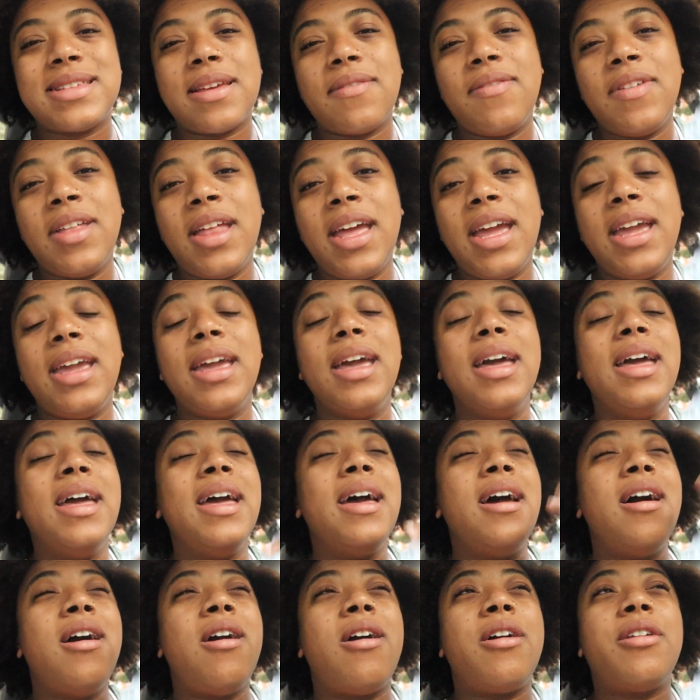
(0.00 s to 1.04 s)
I feel like
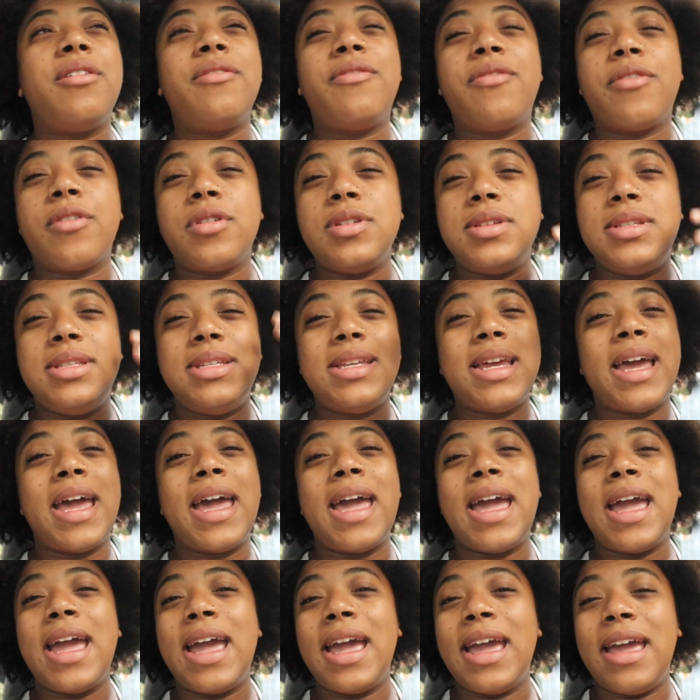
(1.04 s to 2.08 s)
on a first
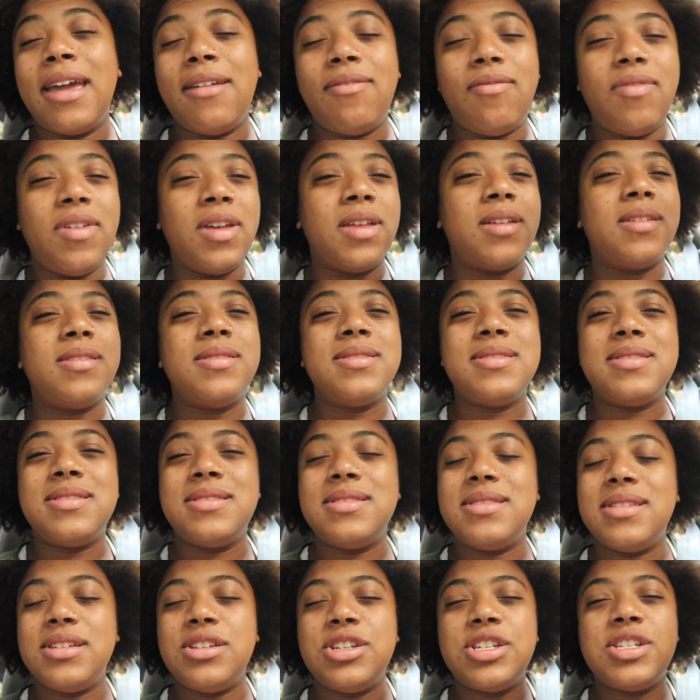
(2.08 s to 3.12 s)
day, it
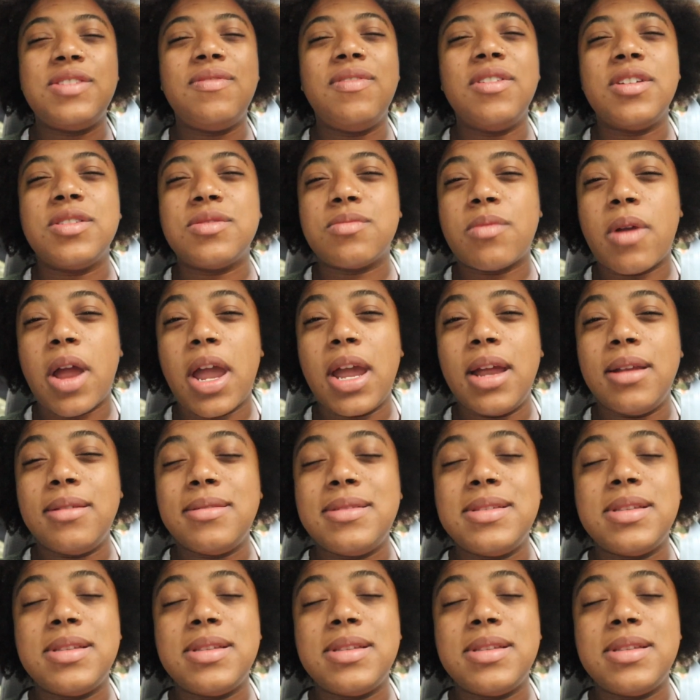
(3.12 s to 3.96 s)
just feels right.